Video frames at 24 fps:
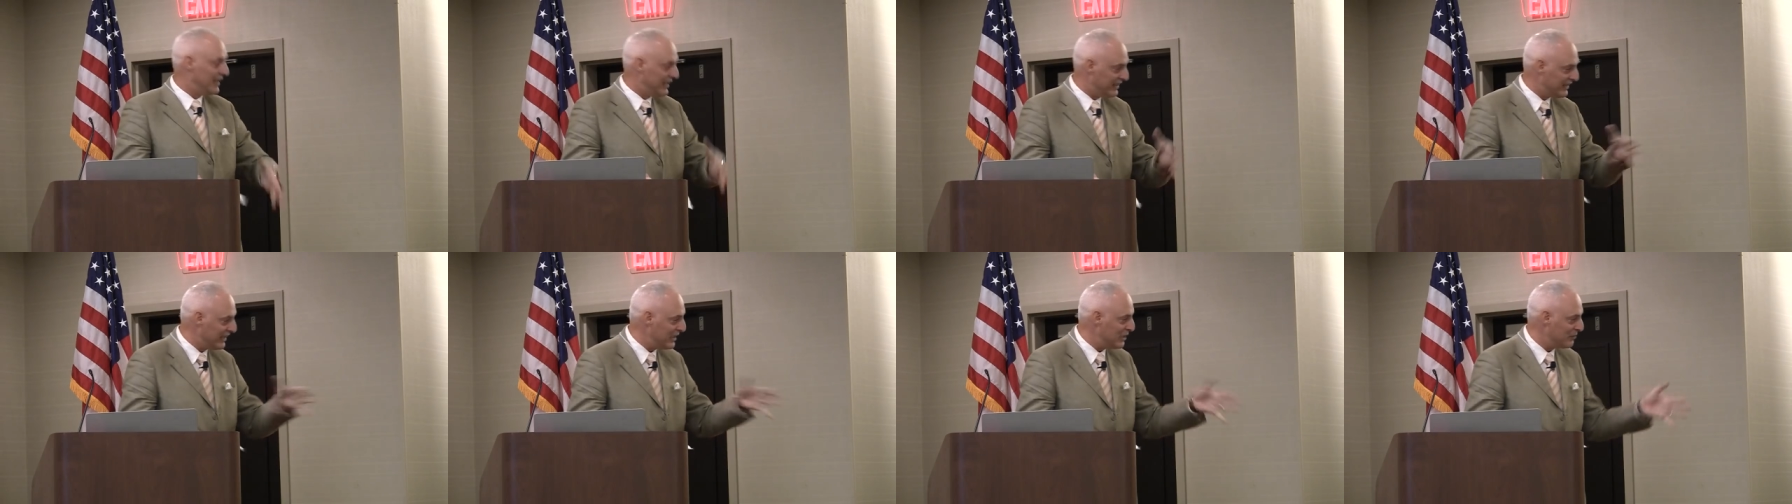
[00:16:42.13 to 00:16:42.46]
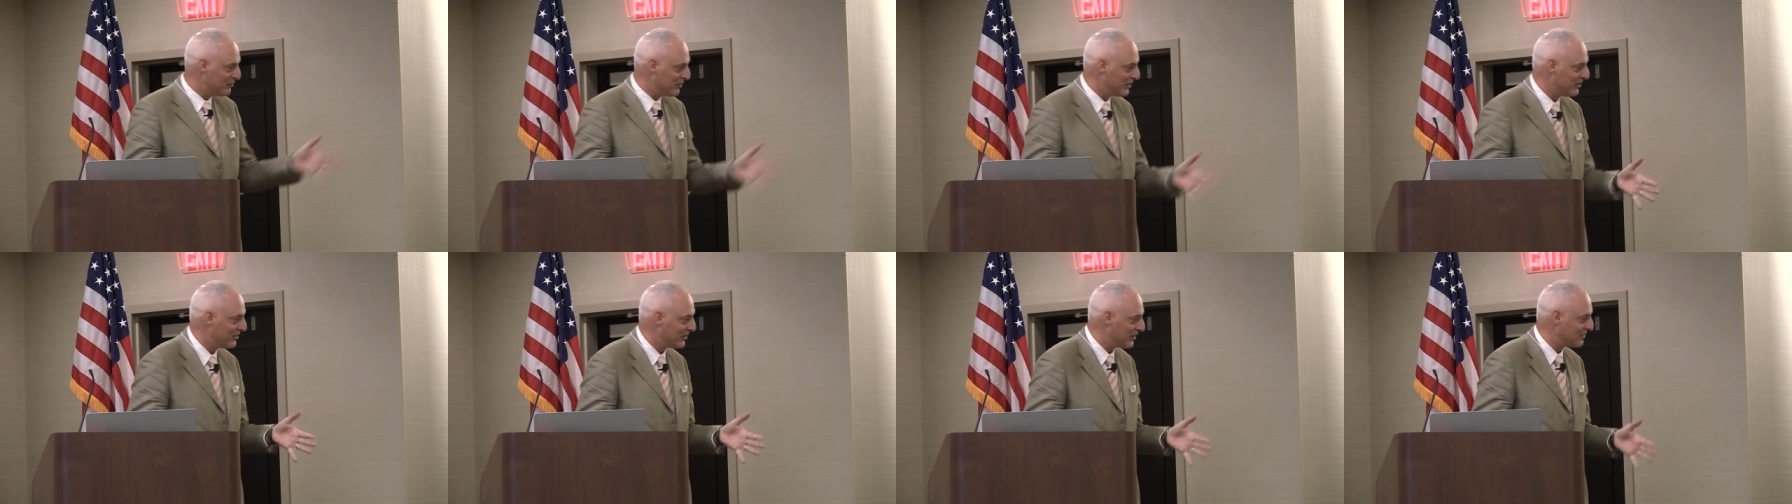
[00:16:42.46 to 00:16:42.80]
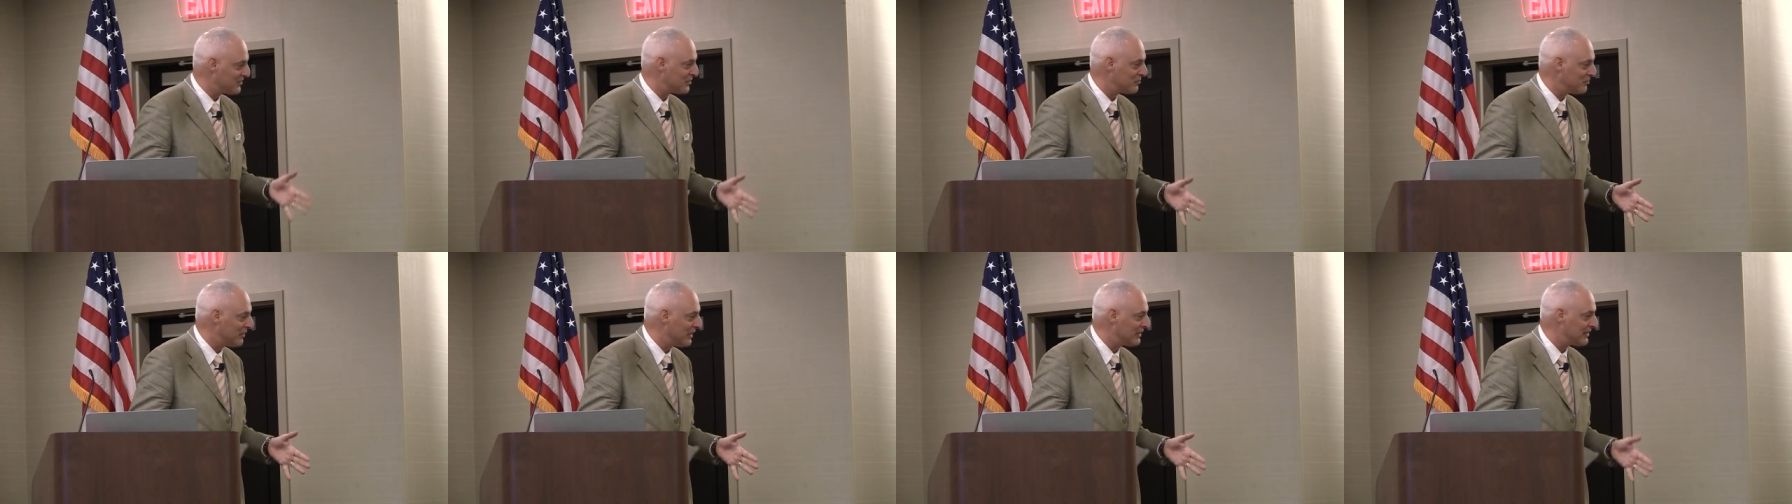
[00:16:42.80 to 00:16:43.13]
And anybody who
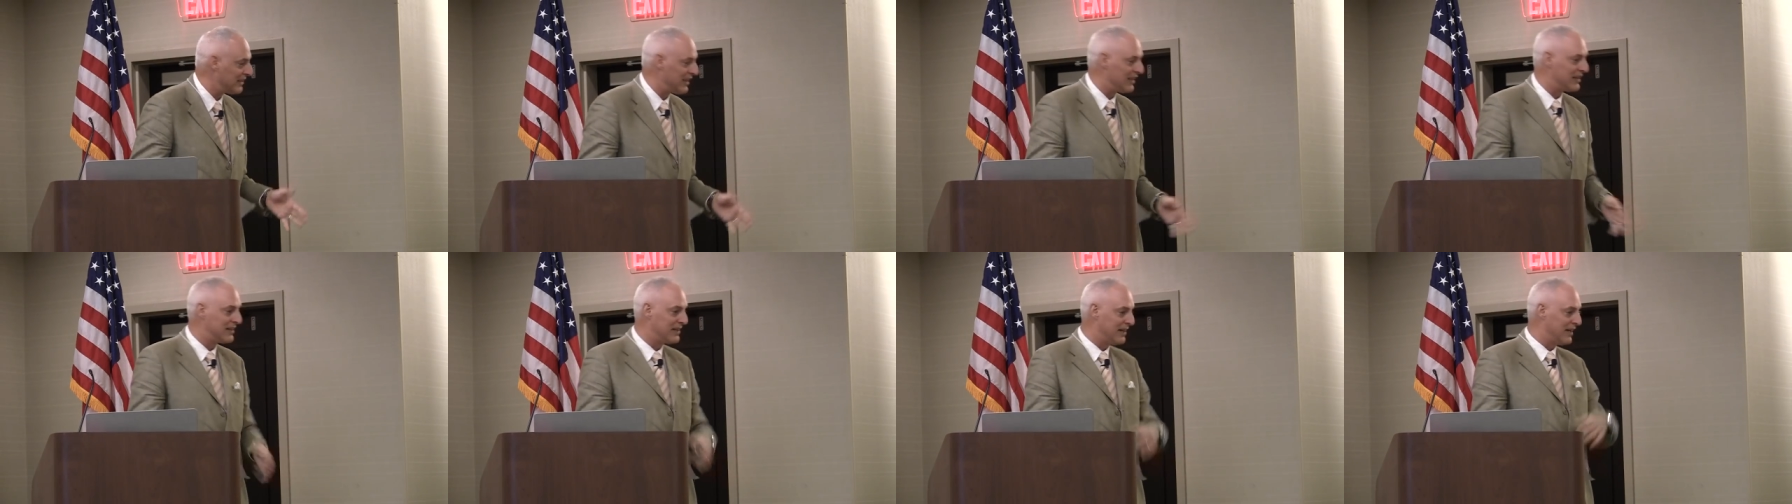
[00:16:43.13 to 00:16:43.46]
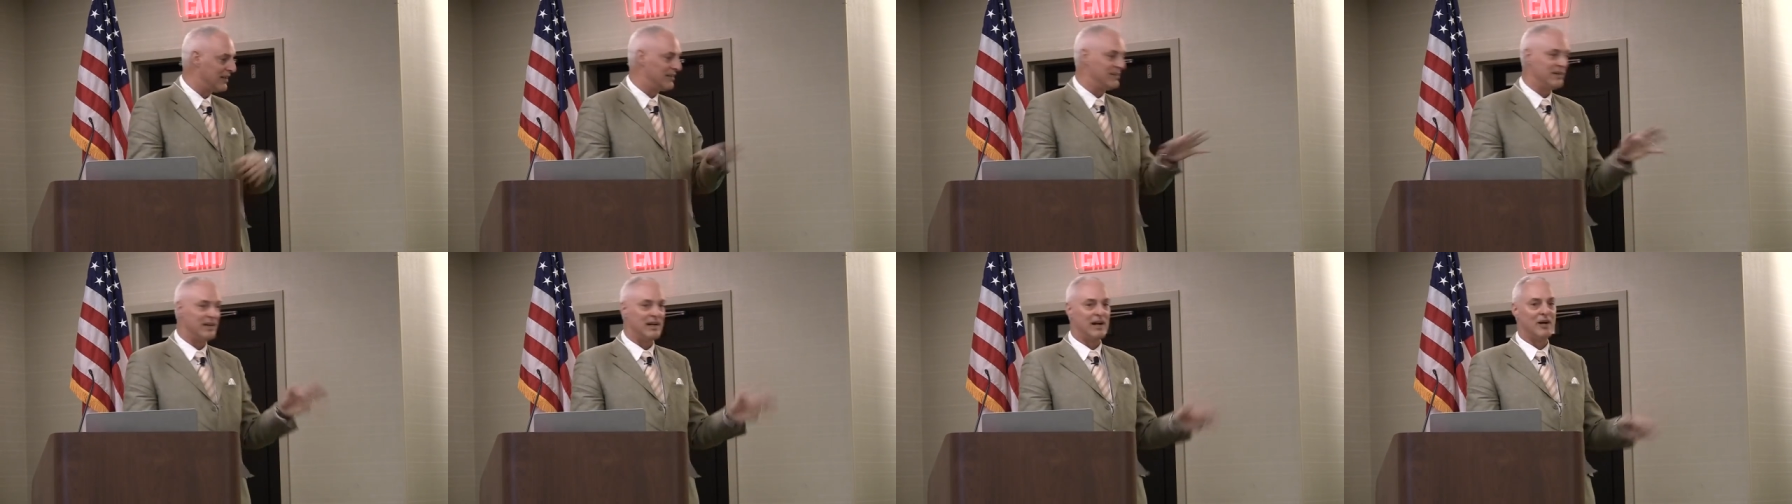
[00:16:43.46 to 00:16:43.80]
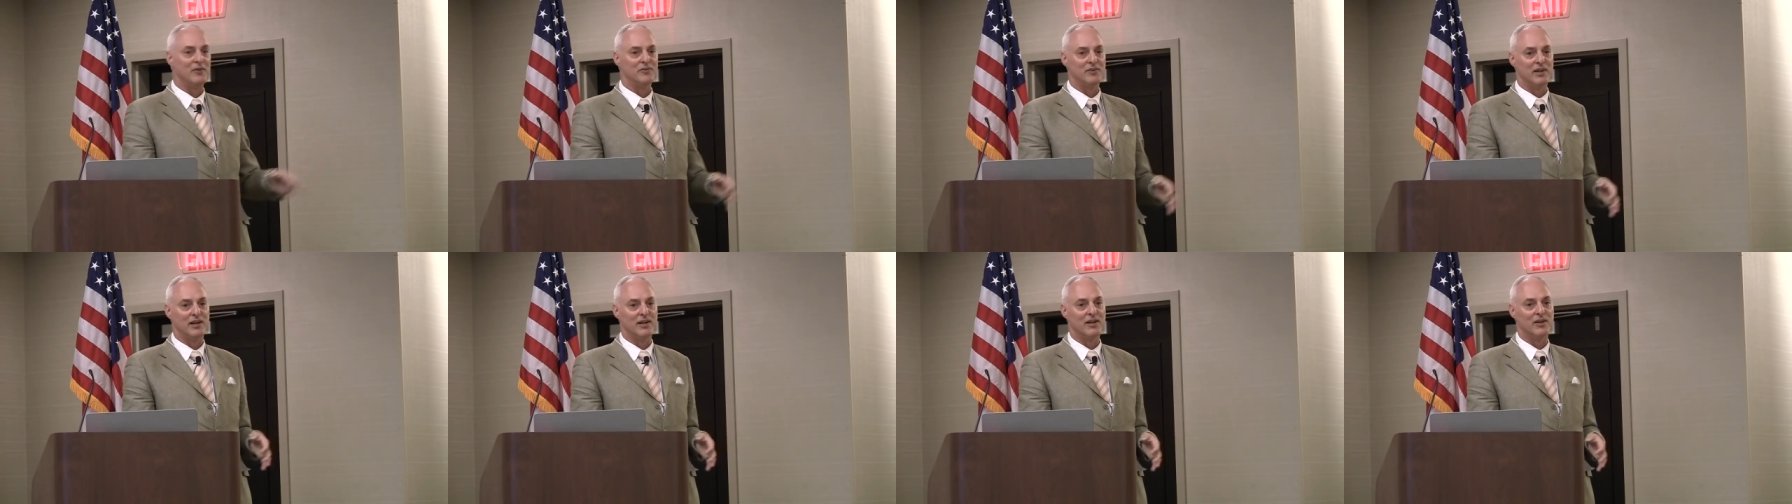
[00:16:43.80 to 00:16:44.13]
doesn't make that cut,
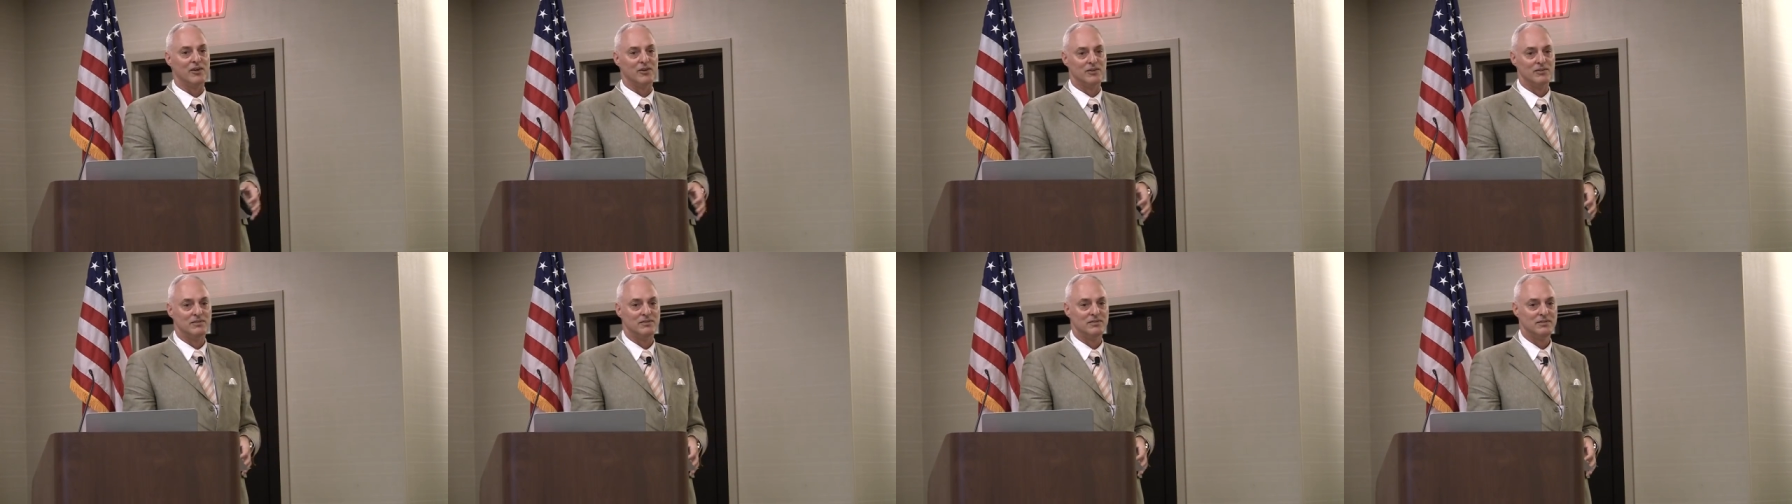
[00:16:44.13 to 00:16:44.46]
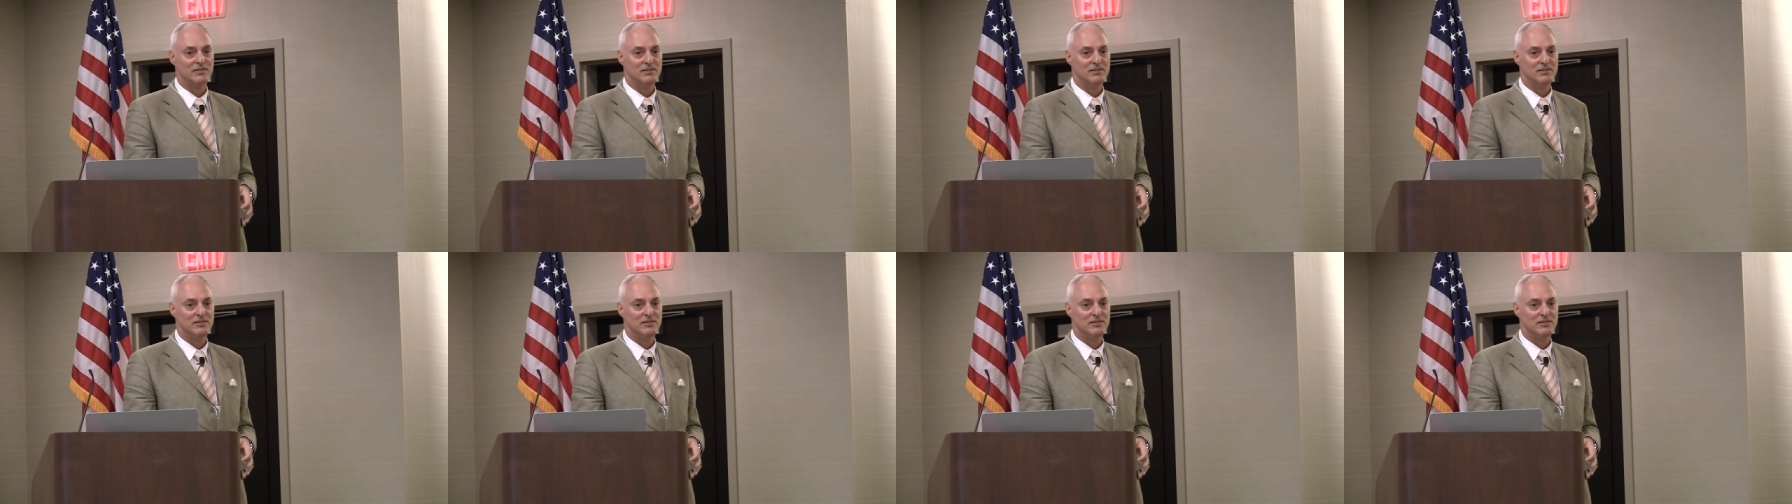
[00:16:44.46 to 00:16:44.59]
out they go.